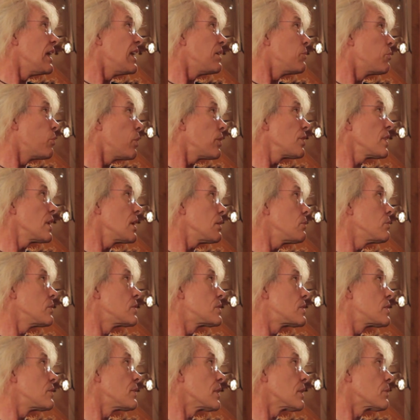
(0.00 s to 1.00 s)
what he was
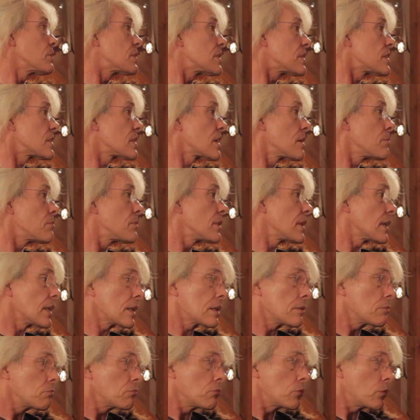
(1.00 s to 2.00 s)
doing was
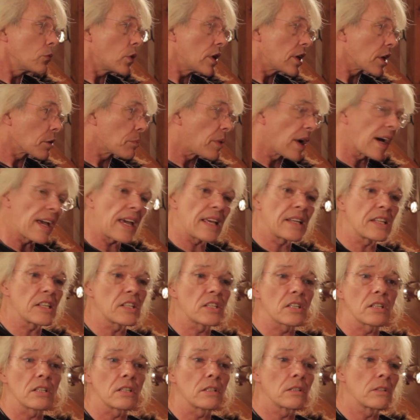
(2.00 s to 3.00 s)
assembling work by
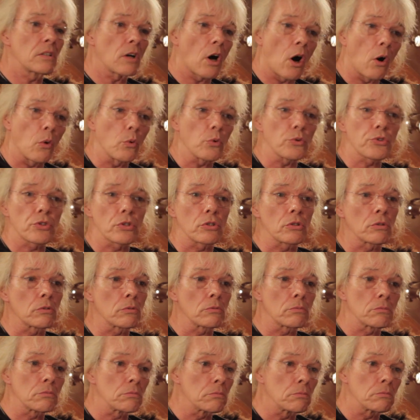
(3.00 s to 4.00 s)
Edison,
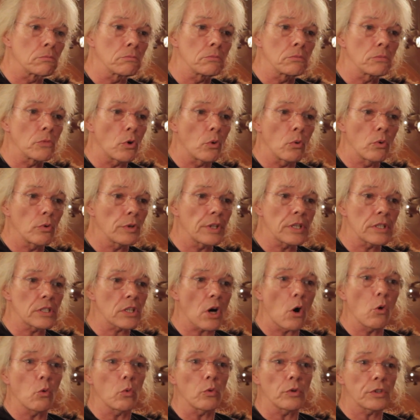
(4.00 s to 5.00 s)
Olsen, all these
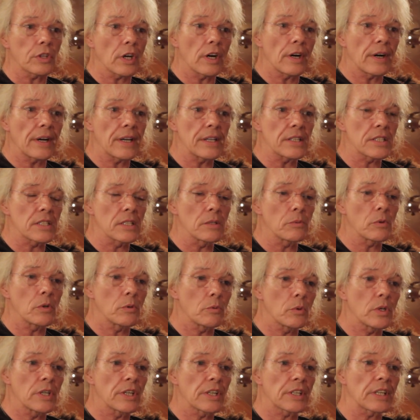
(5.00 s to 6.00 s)
old guys that were
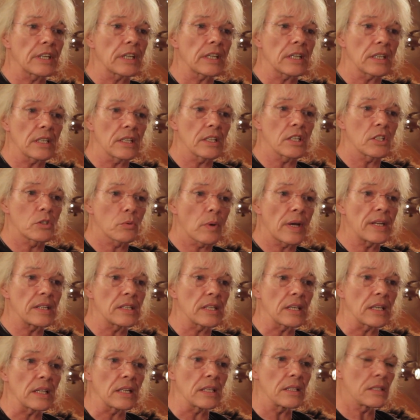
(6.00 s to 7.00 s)
working in the
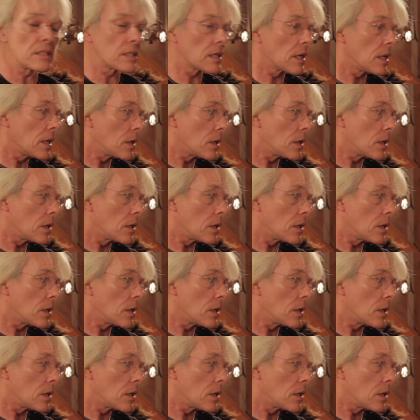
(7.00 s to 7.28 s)
20s,